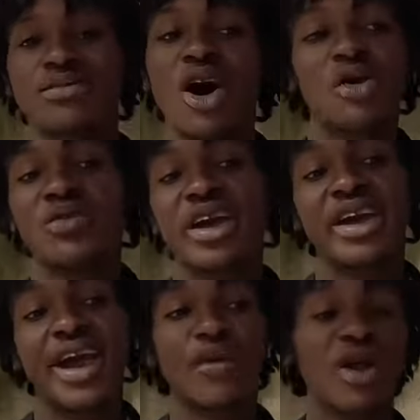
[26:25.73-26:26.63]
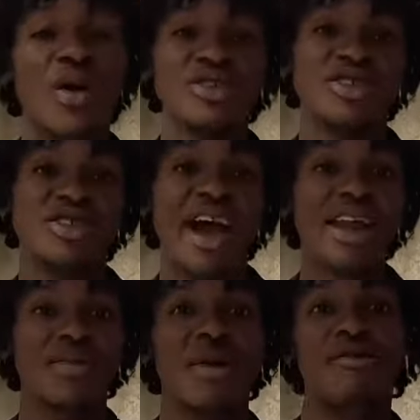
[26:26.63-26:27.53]
Not reggae. When I was in
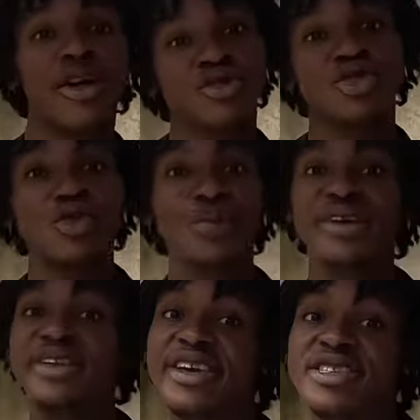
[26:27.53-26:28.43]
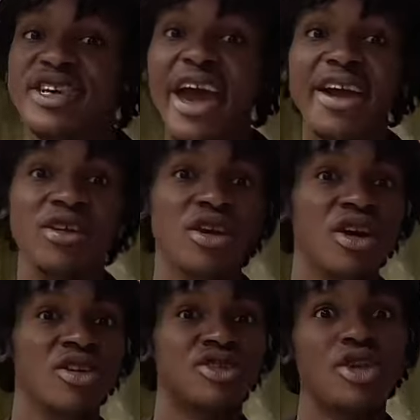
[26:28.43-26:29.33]
China, my friend used to be DJ,
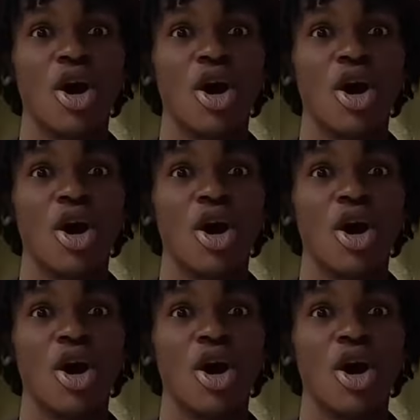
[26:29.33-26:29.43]
so